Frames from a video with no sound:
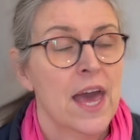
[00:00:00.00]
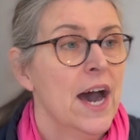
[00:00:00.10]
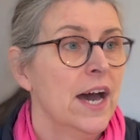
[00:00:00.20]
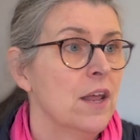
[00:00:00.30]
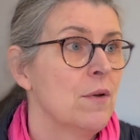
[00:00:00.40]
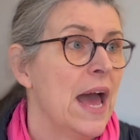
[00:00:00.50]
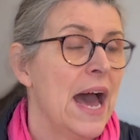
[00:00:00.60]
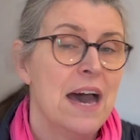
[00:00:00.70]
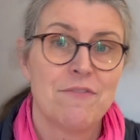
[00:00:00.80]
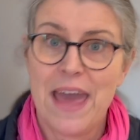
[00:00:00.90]
I don't
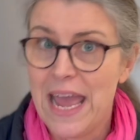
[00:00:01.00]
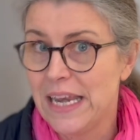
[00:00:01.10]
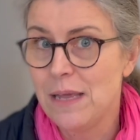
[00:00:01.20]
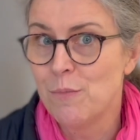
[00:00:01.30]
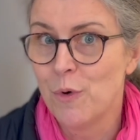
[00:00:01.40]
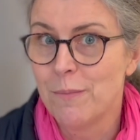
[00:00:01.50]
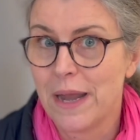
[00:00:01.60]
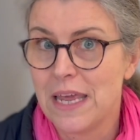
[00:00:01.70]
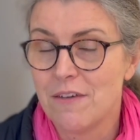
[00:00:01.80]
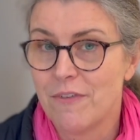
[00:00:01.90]
have any more
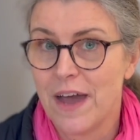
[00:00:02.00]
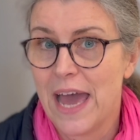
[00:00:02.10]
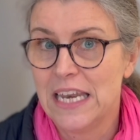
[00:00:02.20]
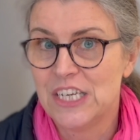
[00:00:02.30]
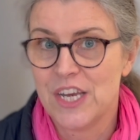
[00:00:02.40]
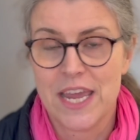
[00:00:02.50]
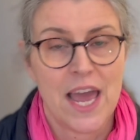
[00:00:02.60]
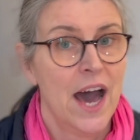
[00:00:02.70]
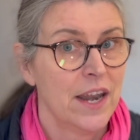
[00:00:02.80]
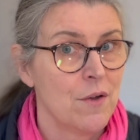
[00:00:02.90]
money for energy.
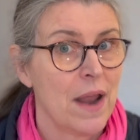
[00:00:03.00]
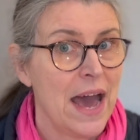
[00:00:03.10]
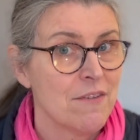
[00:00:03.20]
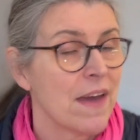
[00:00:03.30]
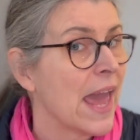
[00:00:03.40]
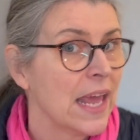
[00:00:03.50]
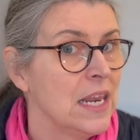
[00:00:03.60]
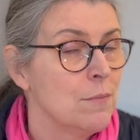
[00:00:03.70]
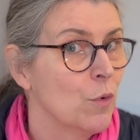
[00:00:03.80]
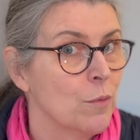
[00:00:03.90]
I don't have
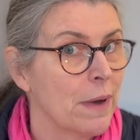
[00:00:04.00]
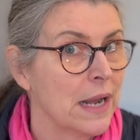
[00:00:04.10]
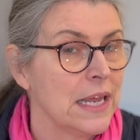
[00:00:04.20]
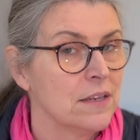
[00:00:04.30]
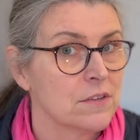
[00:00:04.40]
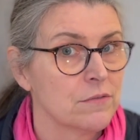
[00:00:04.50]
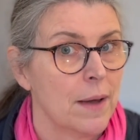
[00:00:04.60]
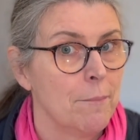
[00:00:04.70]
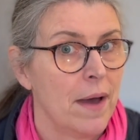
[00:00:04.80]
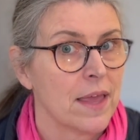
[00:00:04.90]
any more money to
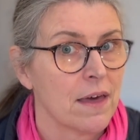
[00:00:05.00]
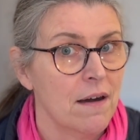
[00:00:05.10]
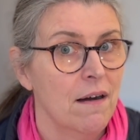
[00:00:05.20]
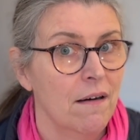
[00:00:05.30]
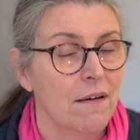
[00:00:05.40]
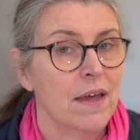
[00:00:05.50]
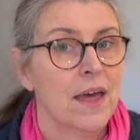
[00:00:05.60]
run my car.